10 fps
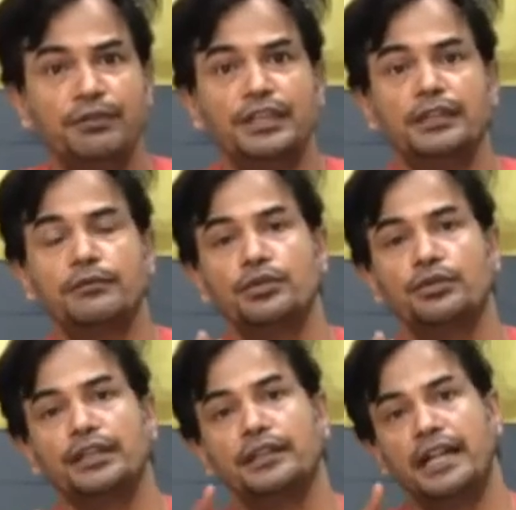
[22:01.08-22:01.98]
week you
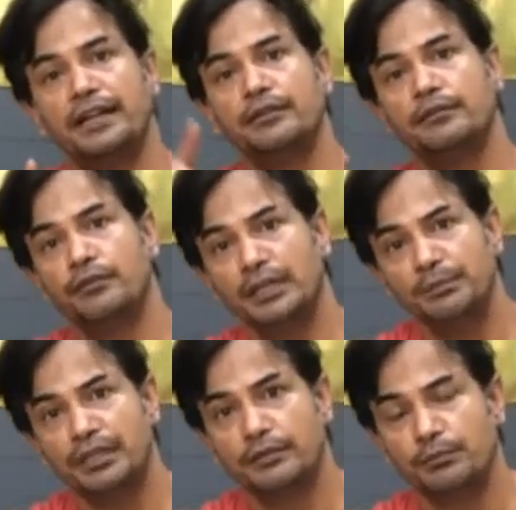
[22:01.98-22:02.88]
can add 1
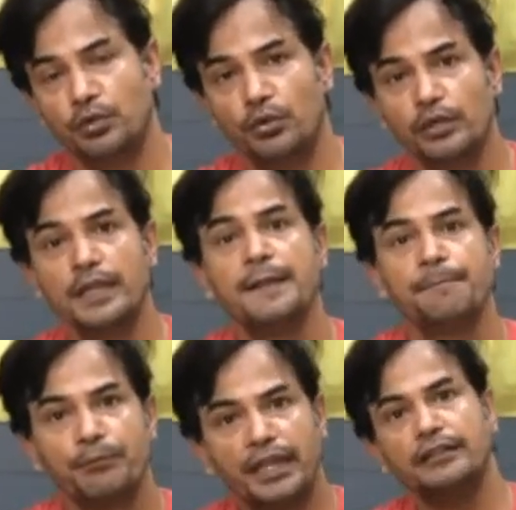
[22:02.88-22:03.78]
minute more.
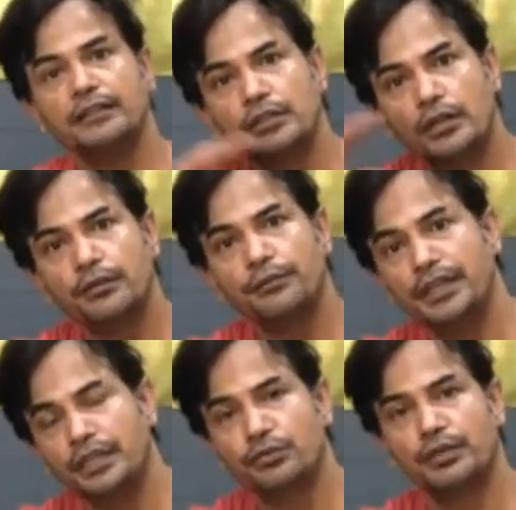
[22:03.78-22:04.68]
And the third
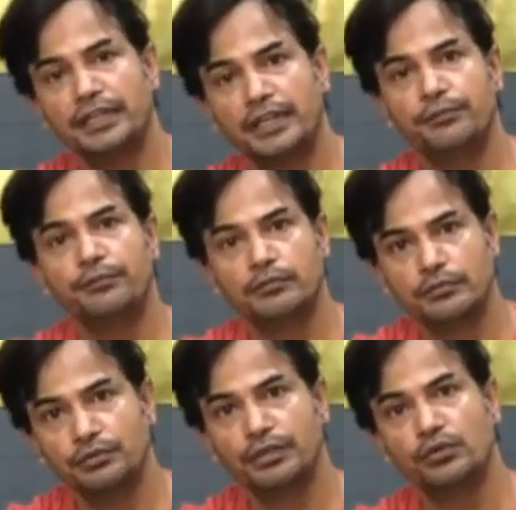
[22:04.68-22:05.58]
week you can
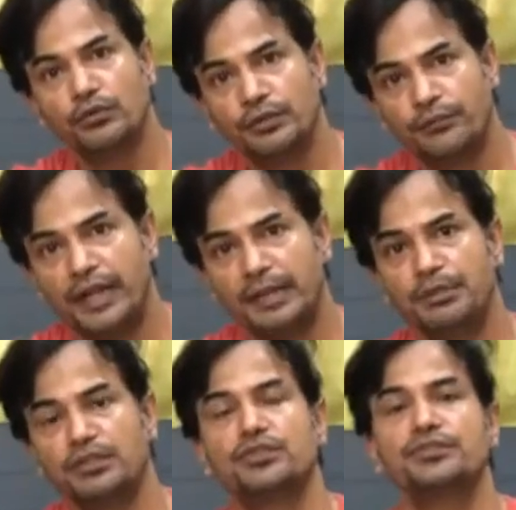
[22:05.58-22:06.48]
go the 5
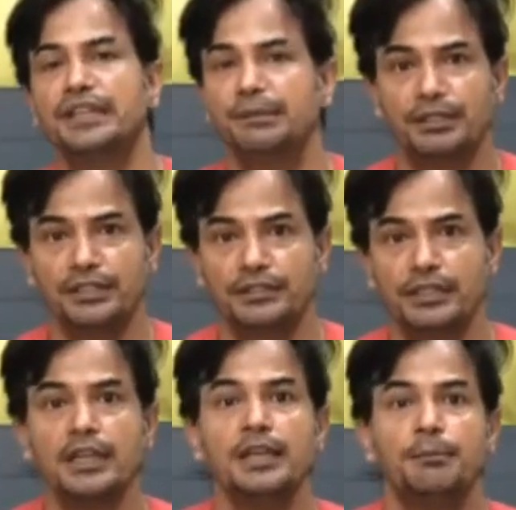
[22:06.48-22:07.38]
minutes or 10
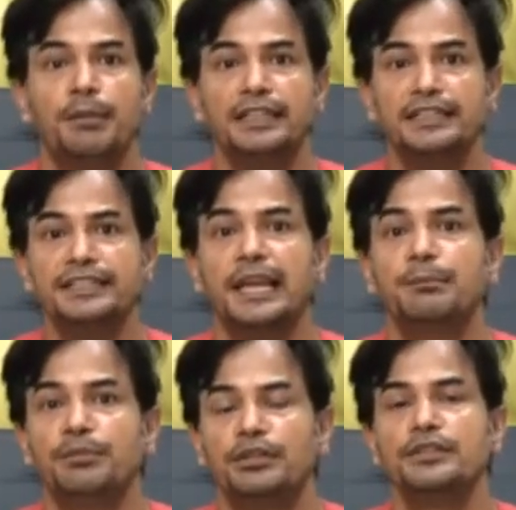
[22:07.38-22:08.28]
minutes by the
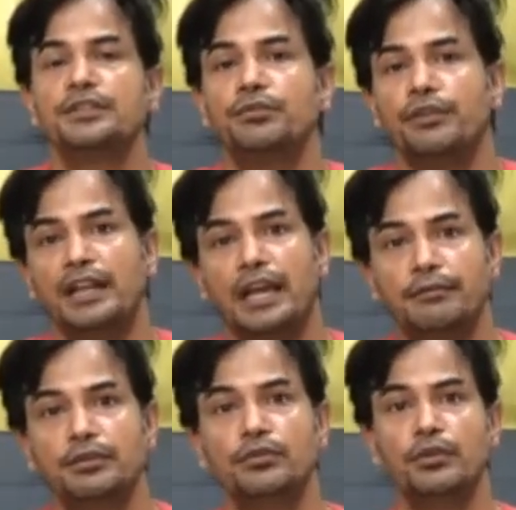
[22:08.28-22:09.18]
time, because you will
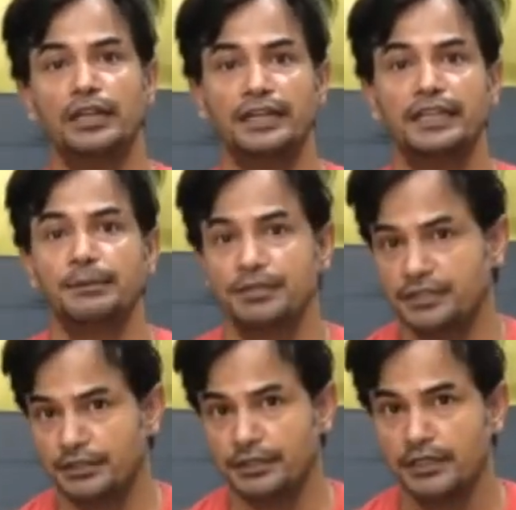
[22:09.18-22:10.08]
have a good lung
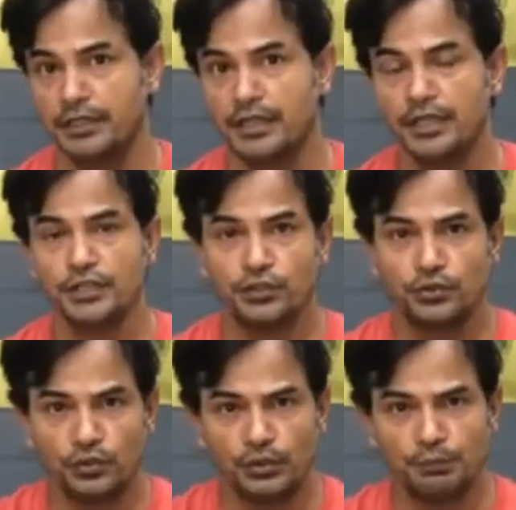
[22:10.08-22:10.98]
capacity. So
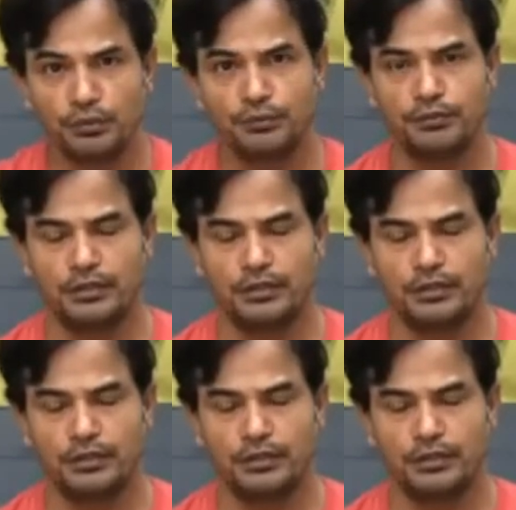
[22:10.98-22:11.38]
do not put